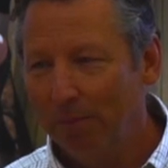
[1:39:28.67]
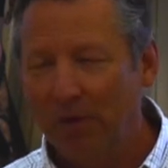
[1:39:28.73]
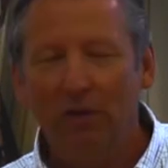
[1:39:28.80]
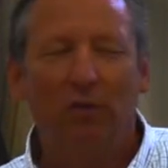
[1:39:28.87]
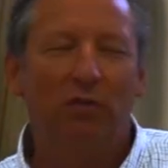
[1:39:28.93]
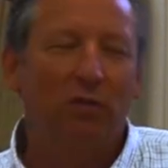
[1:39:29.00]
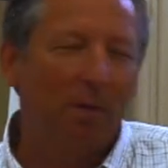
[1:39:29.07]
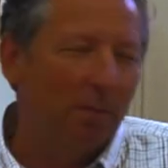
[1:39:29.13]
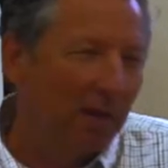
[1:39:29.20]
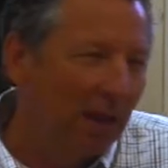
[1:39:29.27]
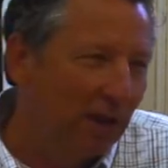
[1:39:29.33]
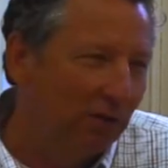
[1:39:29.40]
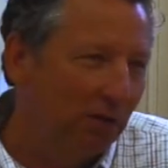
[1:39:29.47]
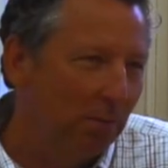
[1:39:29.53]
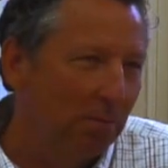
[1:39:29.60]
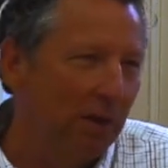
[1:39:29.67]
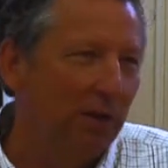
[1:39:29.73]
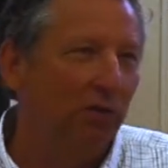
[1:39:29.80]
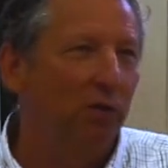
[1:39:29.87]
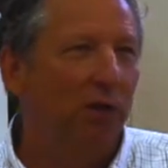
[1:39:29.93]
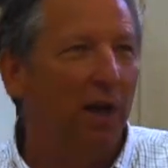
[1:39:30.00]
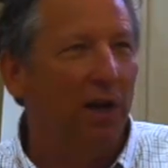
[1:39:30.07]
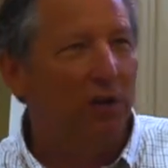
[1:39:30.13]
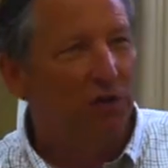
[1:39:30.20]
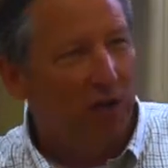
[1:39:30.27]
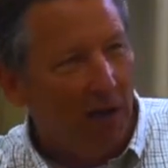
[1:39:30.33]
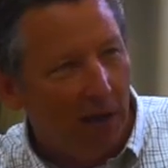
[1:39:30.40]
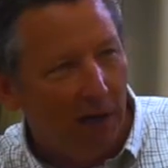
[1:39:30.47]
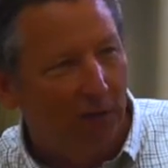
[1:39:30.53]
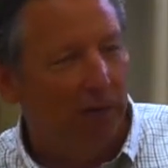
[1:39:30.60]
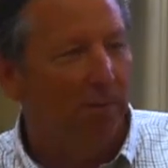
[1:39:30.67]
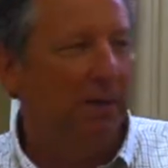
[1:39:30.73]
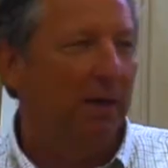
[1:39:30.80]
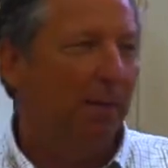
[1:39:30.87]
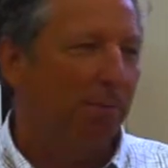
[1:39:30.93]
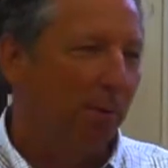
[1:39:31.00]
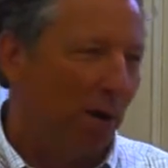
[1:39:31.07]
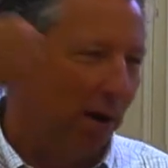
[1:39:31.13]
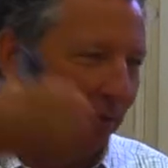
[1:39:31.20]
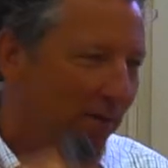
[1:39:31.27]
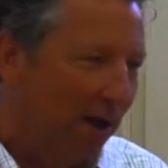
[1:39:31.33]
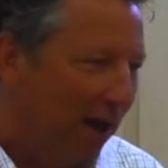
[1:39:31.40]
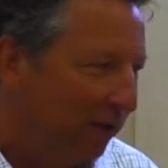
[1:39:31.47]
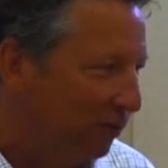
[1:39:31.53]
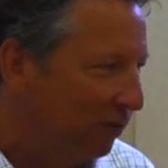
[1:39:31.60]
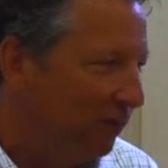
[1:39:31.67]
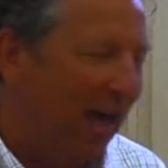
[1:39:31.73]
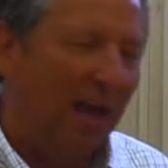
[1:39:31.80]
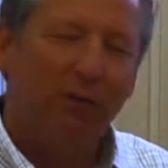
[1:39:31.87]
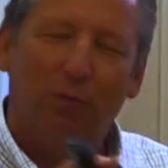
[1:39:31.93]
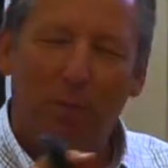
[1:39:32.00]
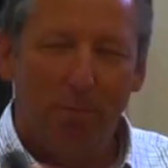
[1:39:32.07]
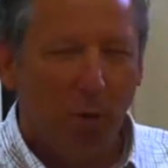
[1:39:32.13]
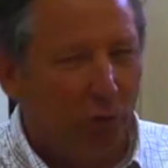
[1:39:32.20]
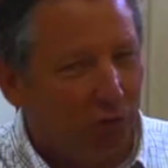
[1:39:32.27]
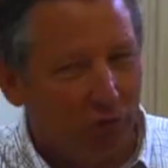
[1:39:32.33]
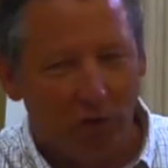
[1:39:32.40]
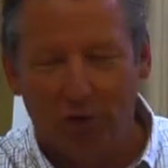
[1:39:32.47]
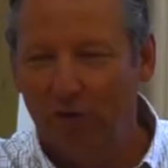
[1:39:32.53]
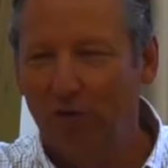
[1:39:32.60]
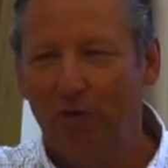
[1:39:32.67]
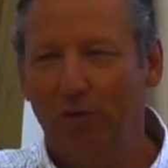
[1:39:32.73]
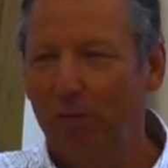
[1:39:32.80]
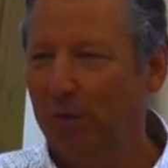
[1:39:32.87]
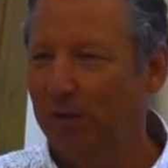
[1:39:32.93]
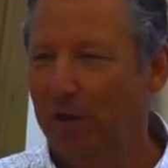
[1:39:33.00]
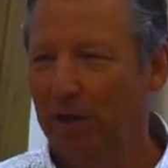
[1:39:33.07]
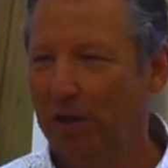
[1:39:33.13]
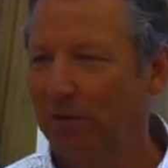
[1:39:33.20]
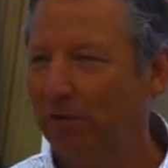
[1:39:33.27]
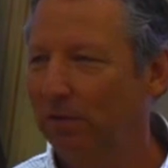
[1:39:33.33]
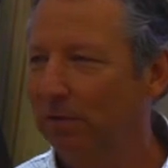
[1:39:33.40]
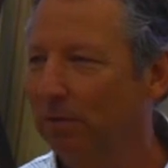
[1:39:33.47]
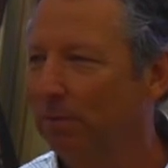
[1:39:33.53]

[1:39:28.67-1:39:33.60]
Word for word: Because assimilation means you got to change to become part of us. That's what most churches do with kids.